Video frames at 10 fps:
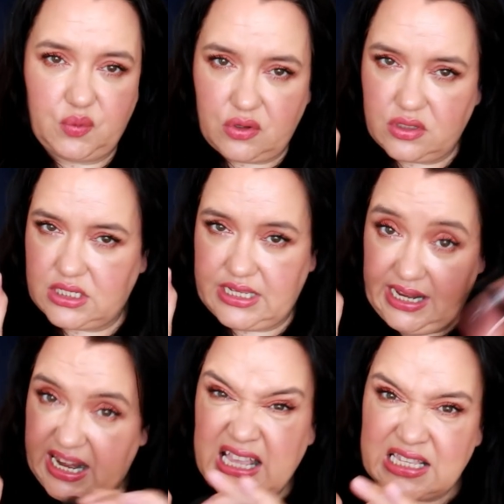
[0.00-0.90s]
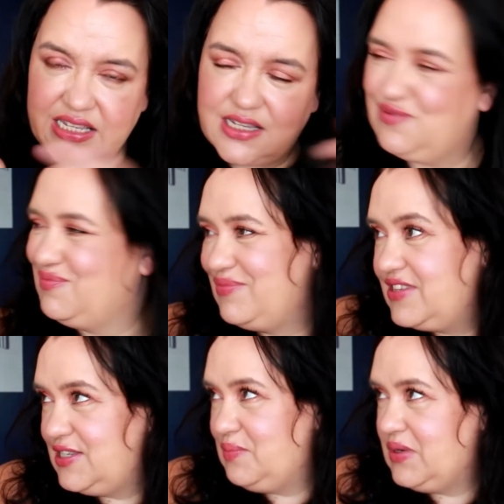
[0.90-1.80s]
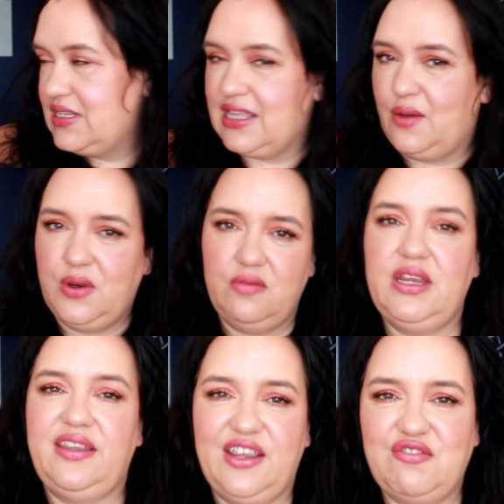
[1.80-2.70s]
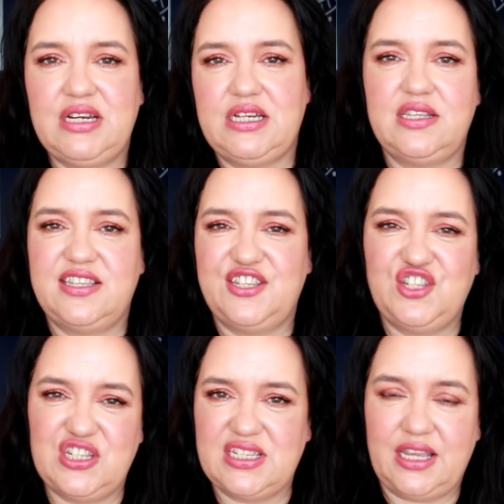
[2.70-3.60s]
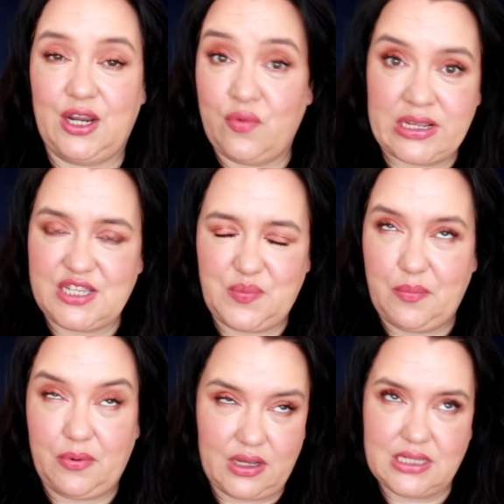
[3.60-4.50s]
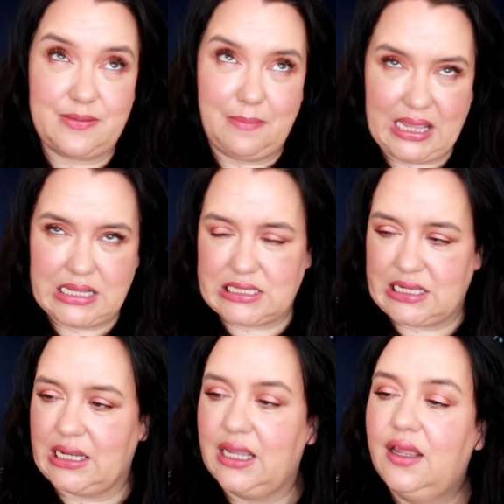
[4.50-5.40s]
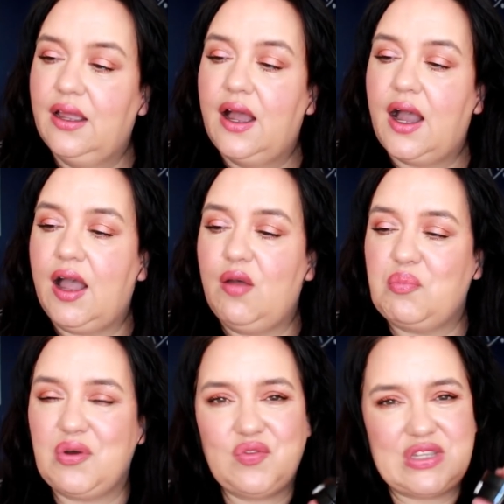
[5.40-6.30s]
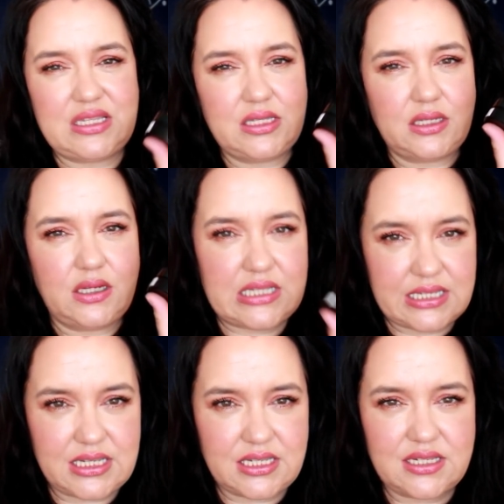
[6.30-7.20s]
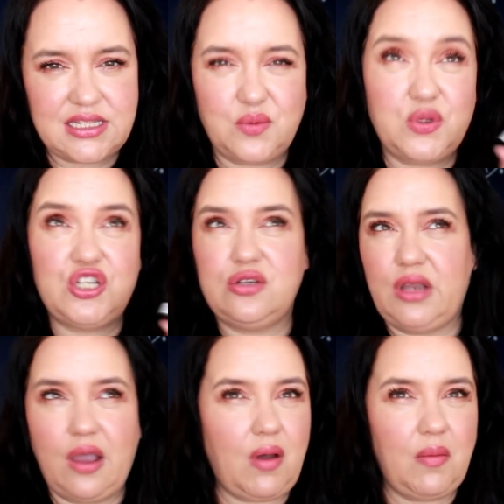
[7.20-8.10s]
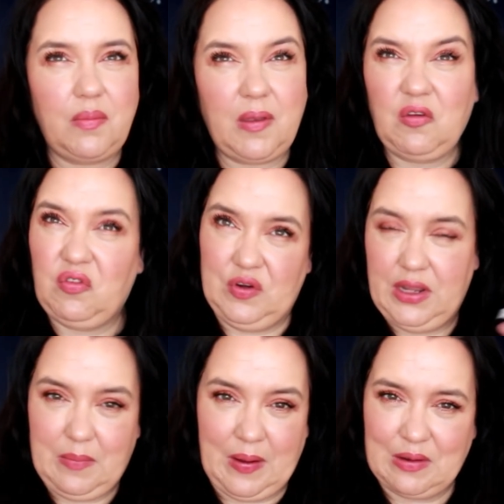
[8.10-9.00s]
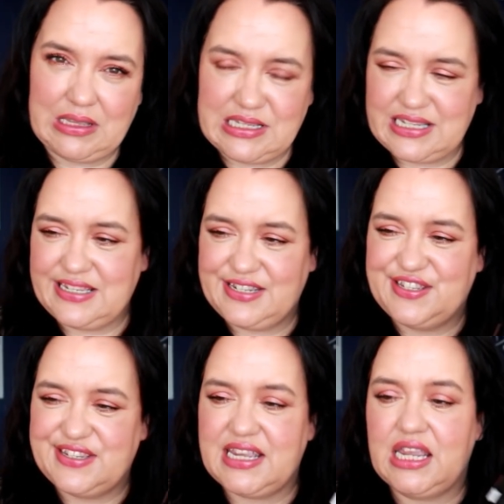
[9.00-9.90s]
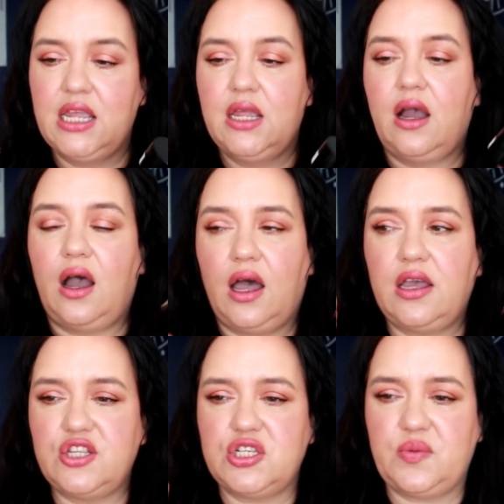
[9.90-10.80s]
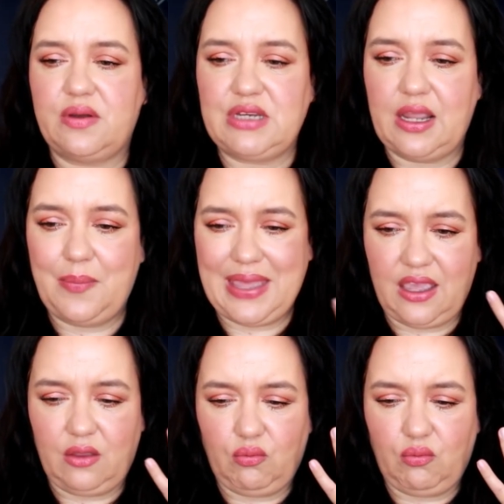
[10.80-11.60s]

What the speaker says: what's in it, simple as that. When you read the ingredients, it's just like a recipe book, it's amazing. But for consistency, which, you know, I'm a bit funny about consistency, I just found it a bit